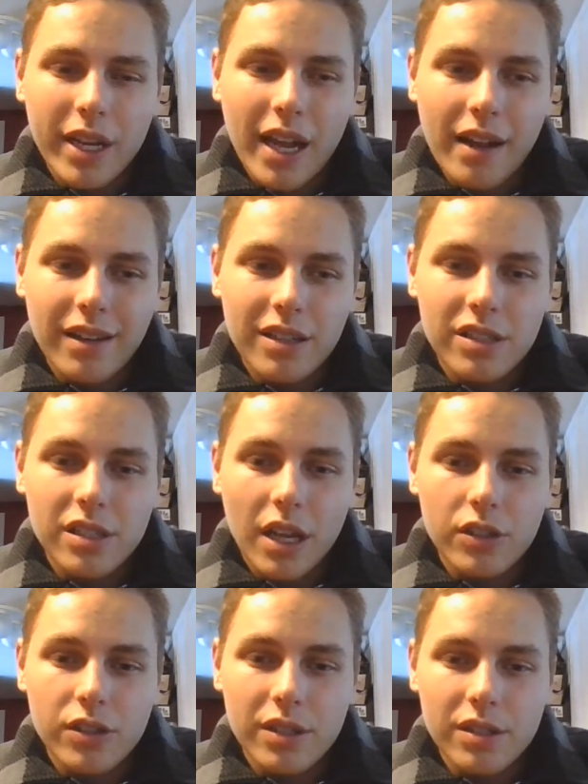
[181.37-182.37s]
kind of
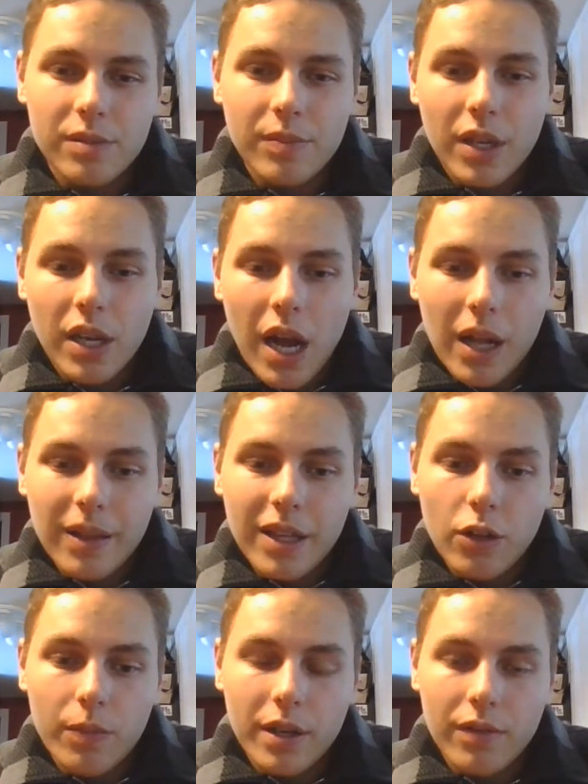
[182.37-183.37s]
discusses a
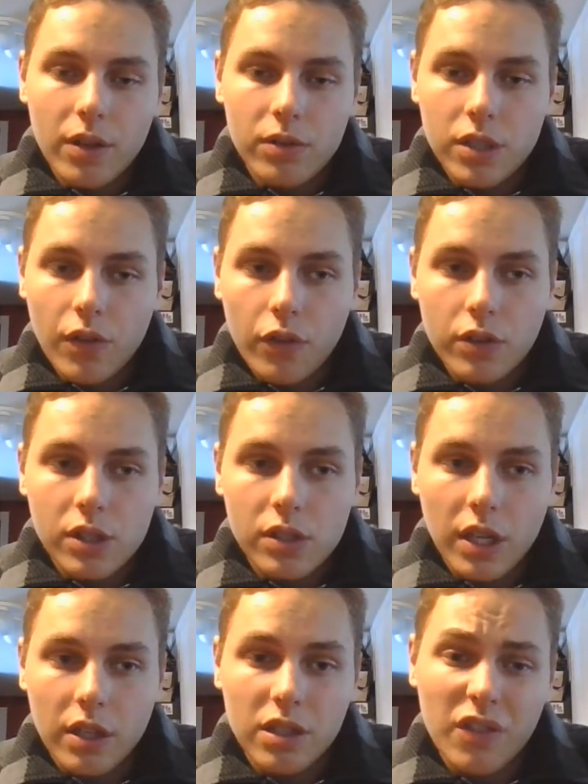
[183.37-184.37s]
little bit of those differences,
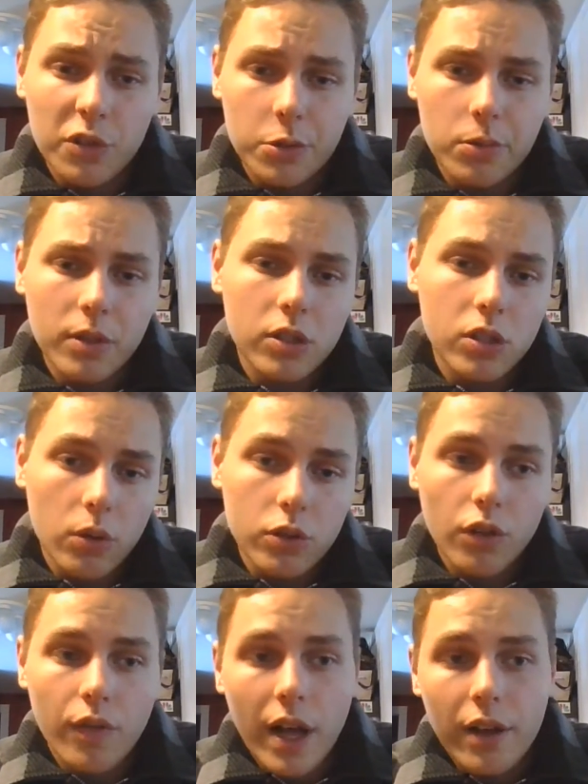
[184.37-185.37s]
like the difference between
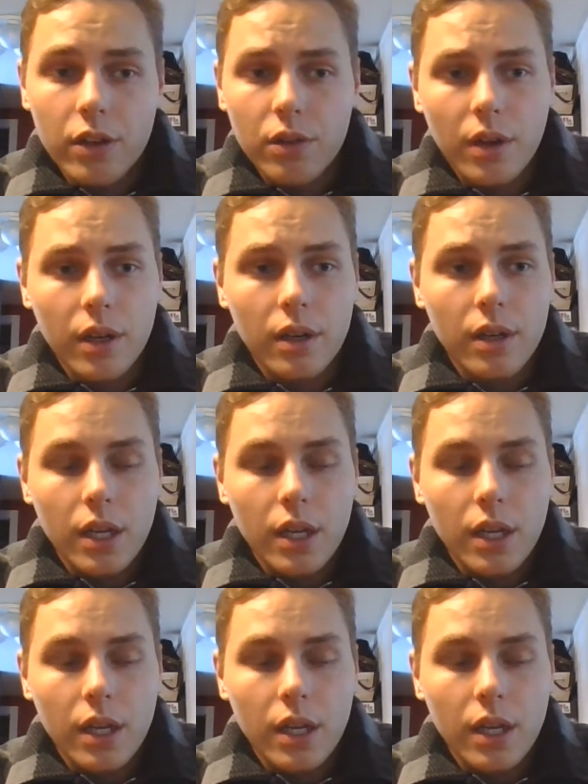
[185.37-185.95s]
social value and